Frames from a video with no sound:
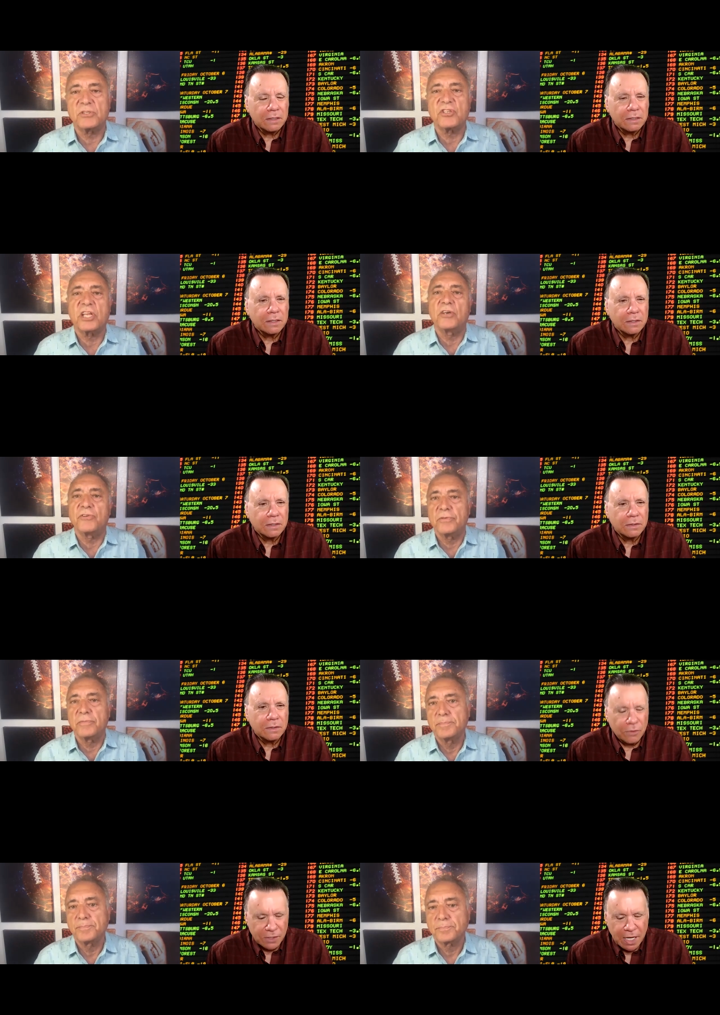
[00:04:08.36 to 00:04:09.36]
Speaker 1: to stay under.
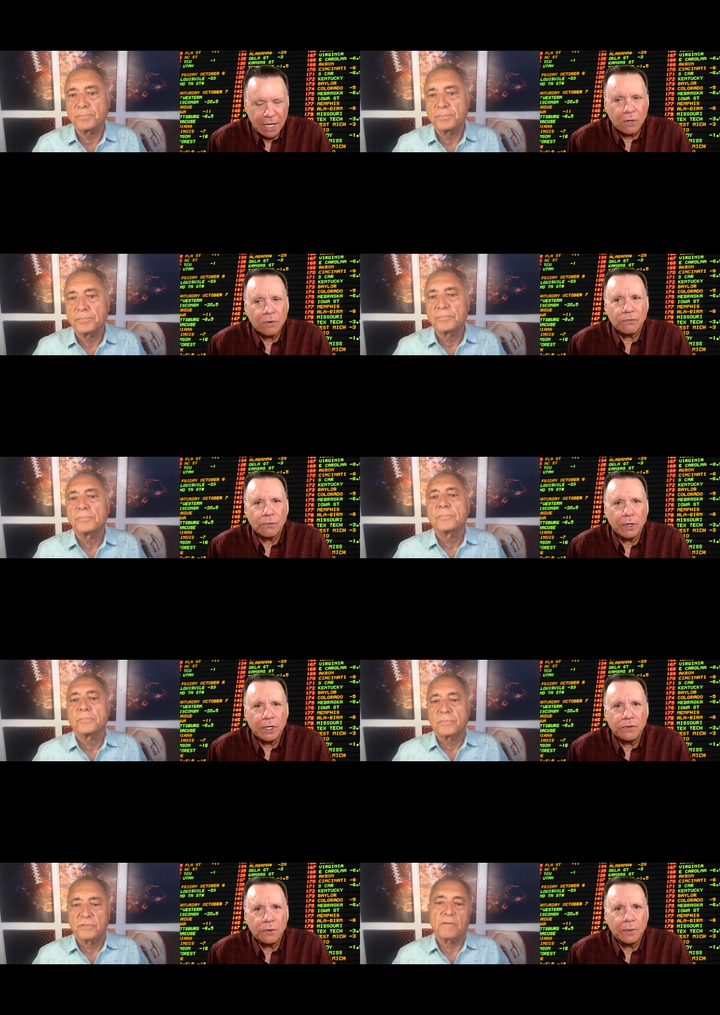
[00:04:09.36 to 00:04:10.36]
Speaker 2: Stay under
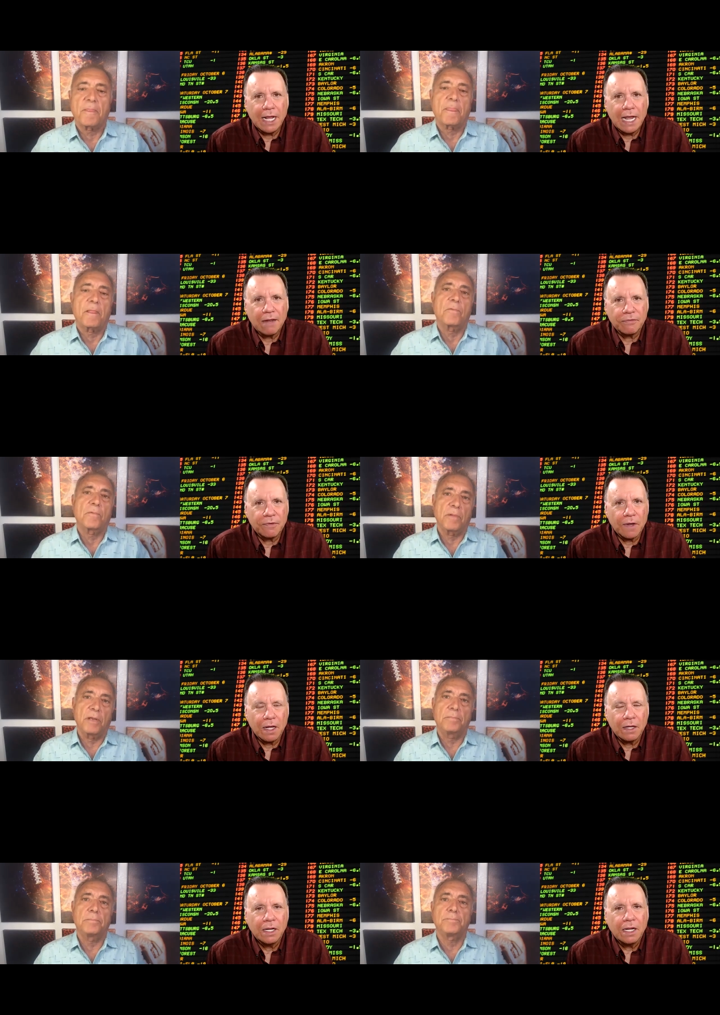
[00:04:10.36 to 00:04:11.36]
forty-two and a half.
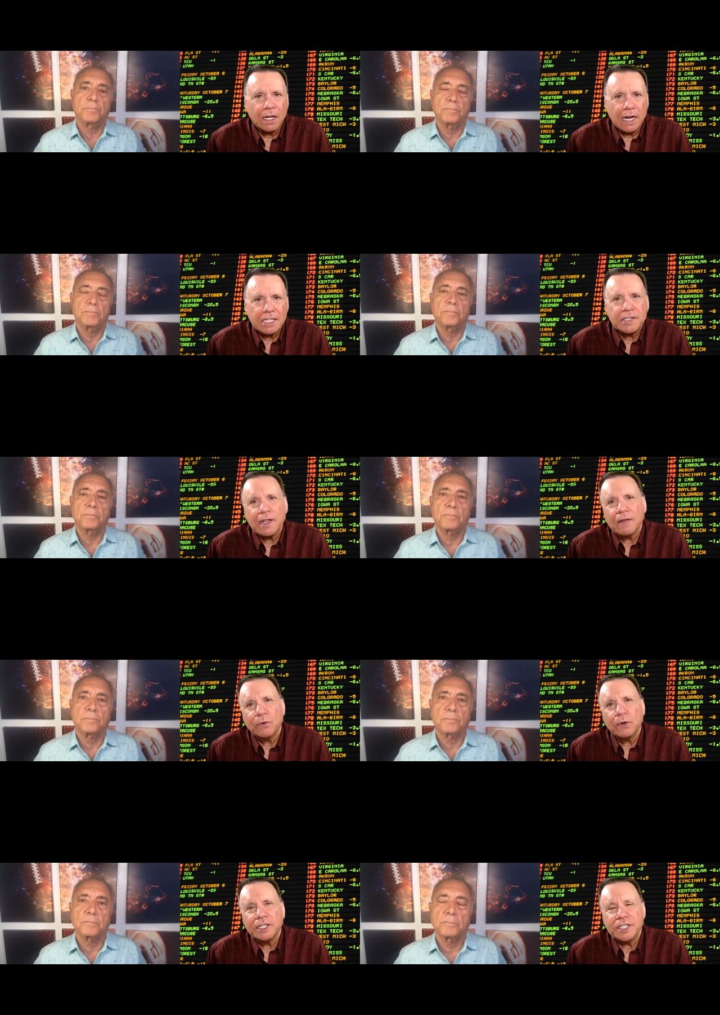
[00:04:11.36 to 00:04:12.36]
Uh, and that's
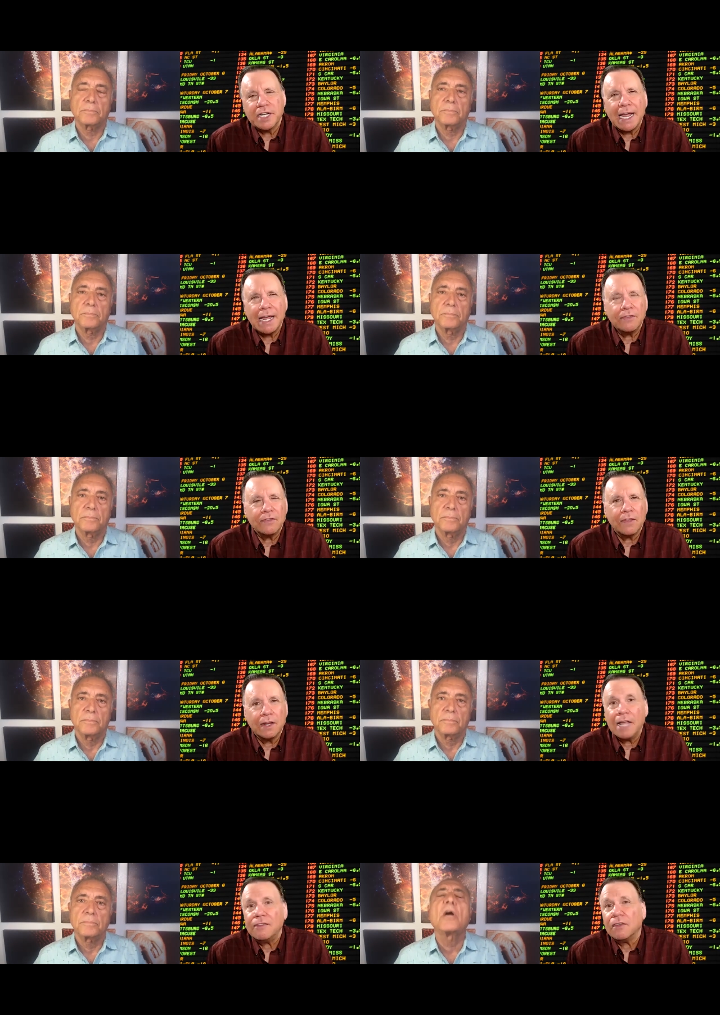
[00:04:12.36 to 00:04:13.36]
Denver and the Giants.
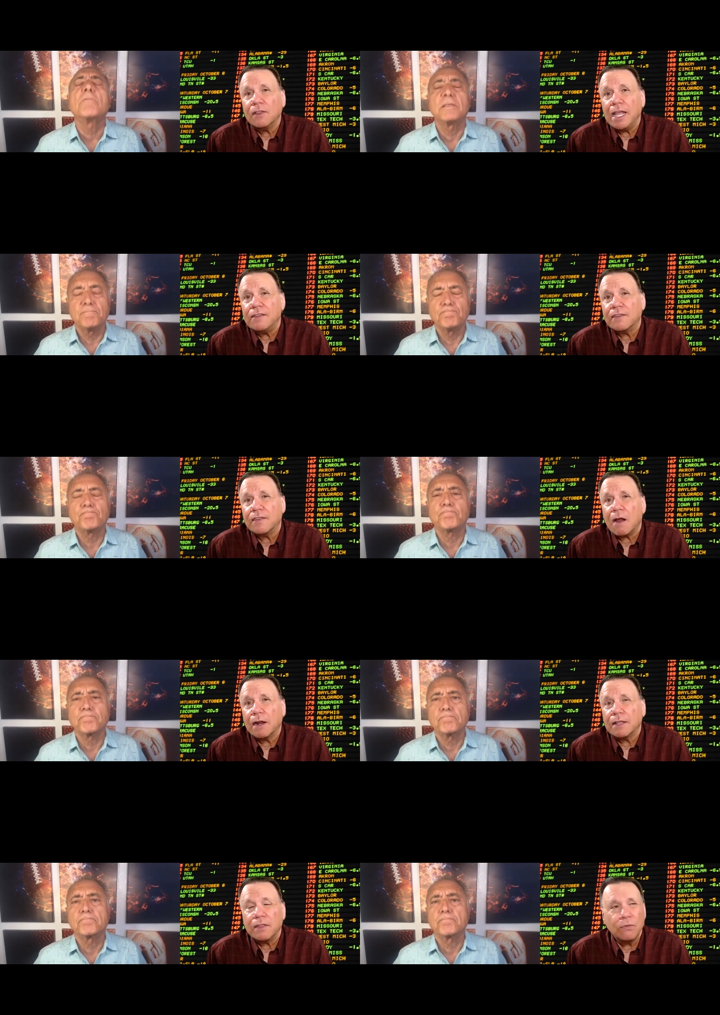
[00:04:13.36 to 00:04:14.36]
And that's a late
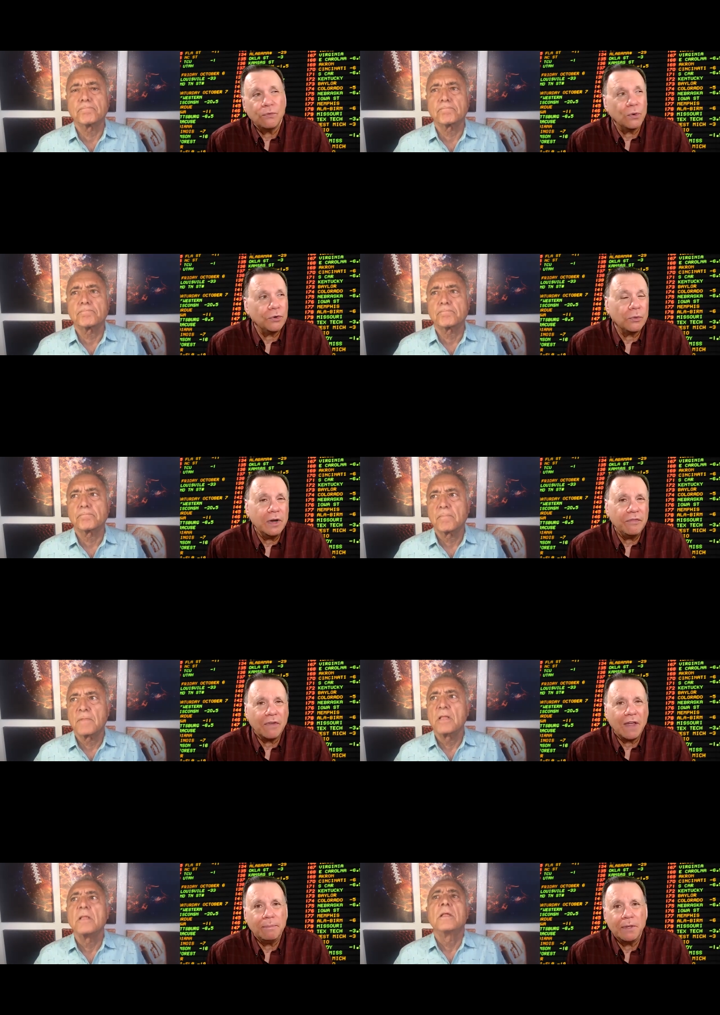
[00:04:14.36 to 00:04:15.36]
start, I think four
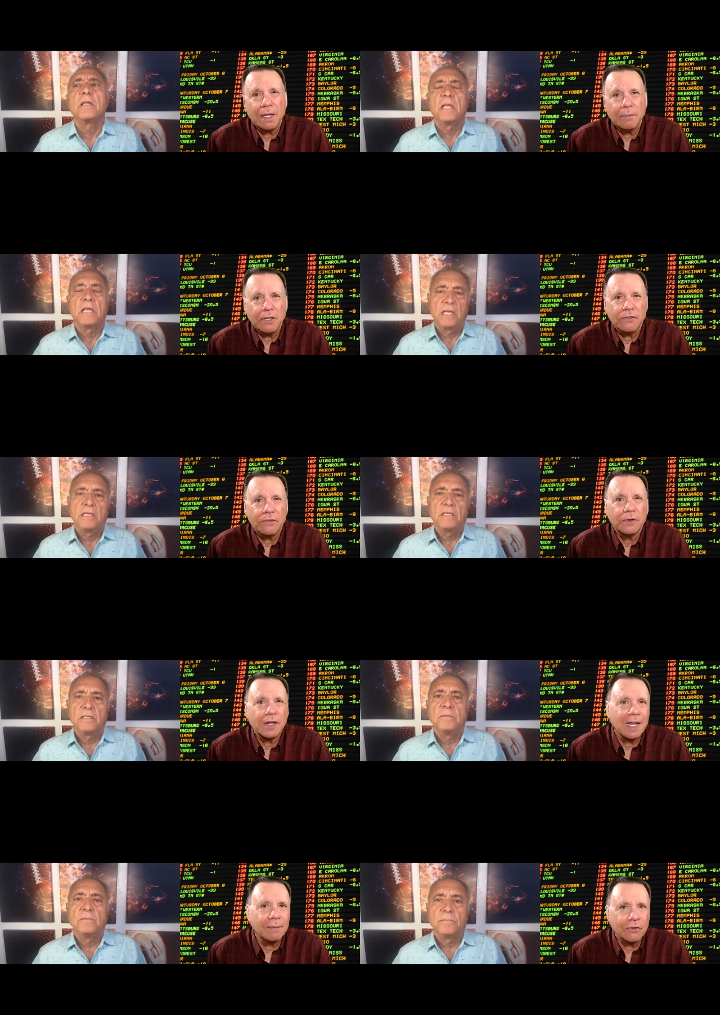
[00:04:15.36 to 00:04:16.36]
twenty-five p.m. Eastern
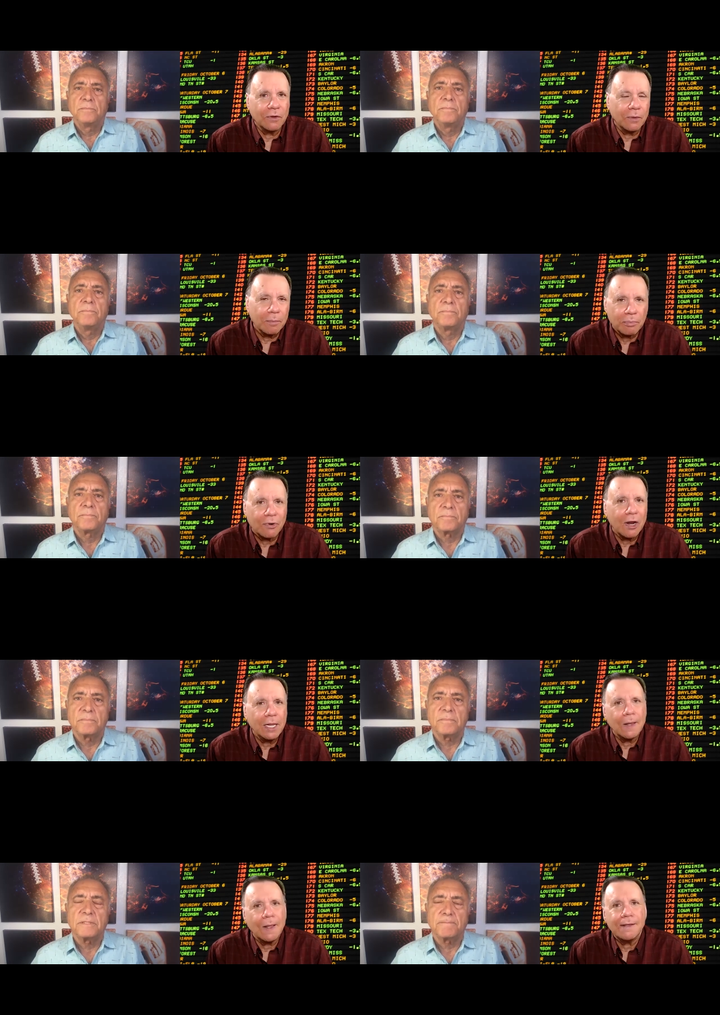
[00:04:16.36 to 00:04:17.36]
time. So the bright
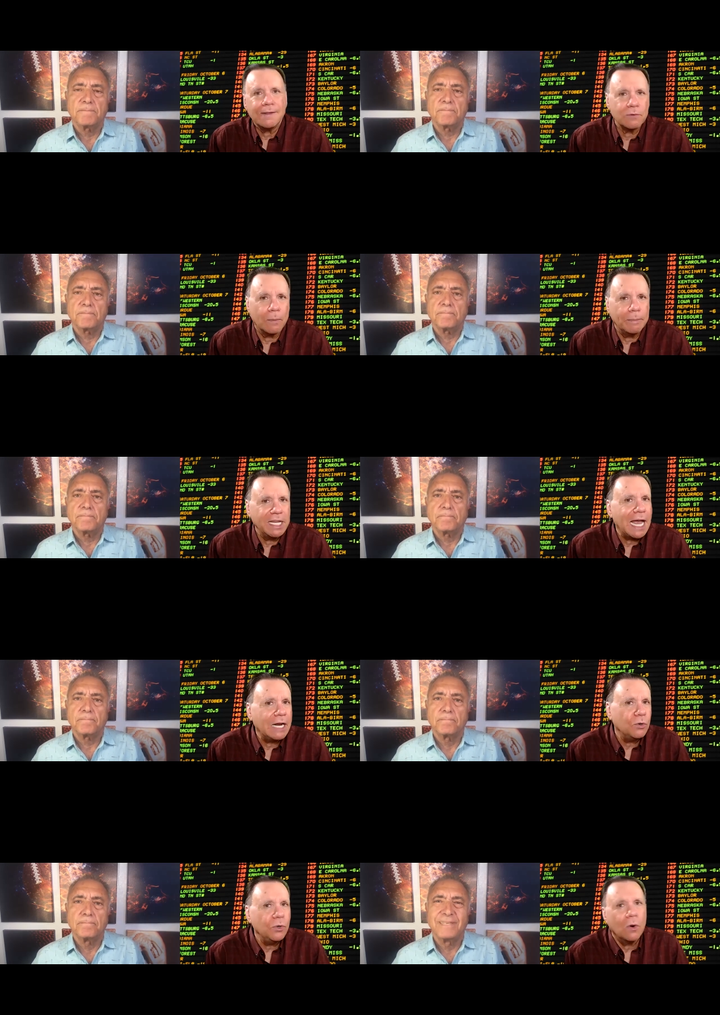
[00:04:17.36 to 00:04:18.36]
lights will be
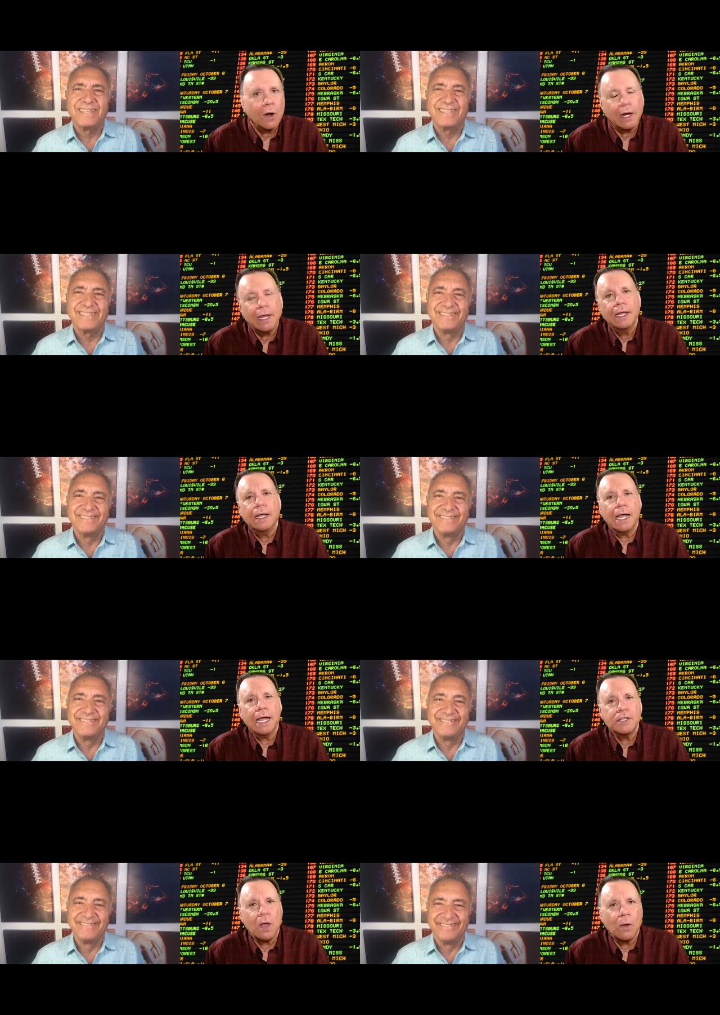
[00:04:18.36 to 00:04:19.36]
on New York,
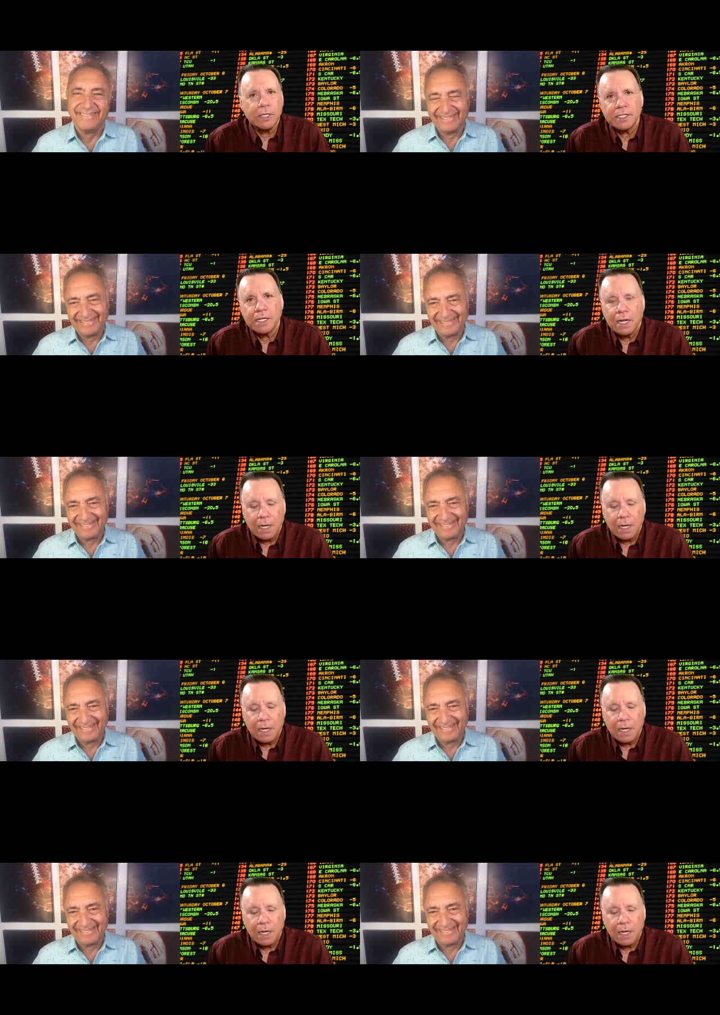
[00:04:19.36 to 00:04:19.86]
as always.